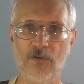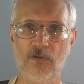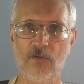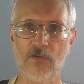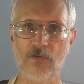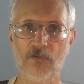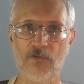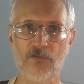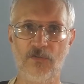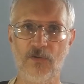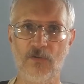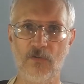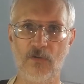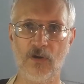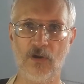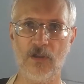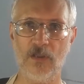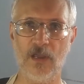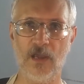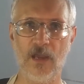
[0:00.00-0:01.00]
go to
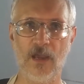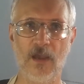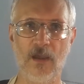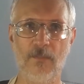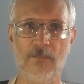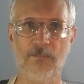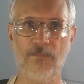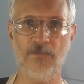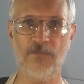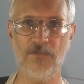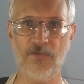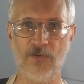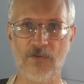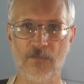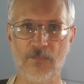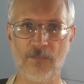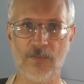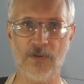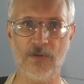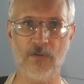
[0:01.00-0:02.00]
totally
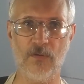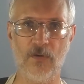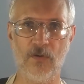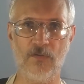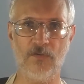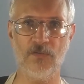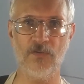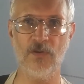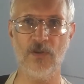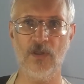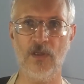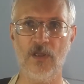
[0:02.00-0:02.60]
abstinent because